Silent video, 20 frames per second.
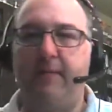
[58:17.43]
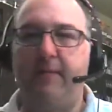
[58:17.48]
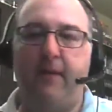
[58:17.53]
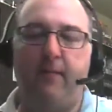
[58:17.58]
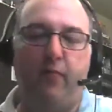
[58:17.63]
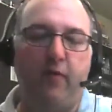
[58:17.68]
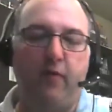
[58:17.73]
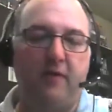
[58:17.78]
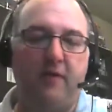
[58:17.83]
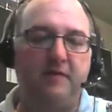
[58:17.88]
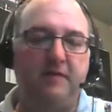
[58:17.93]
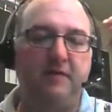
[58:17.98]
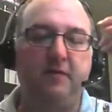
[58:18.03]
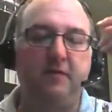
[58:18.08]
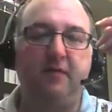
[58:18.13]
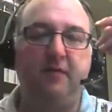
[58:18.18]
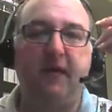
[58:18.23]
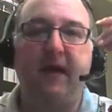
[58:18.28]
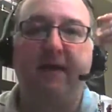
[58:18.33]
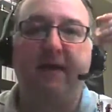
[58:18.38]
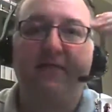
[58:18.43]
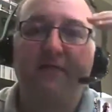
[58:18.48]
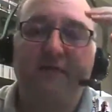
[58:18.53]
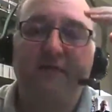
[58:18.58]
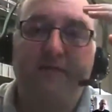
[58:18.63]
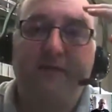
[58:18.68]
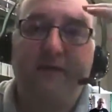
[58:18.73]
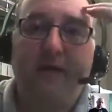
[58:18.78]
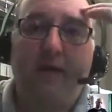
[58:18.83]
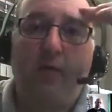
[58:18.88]
I'm willing to do that for
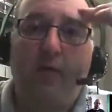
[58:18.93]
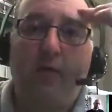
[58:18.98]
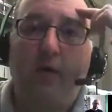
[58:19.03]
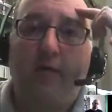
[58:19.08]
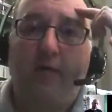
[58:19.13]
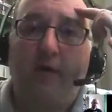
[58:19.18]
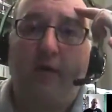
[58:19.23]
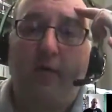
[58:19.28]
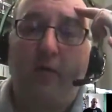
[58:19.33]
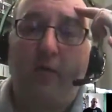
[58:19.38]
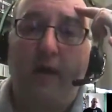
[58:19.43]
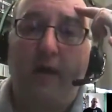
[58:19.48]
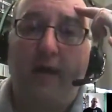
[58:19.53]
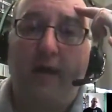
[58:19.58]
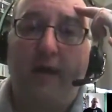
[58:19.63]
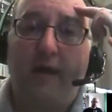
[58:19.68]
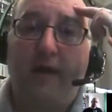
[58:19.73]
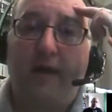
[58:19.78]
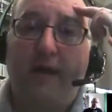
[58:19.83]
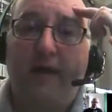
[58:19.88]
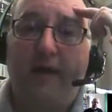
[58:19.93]
something I want right away. I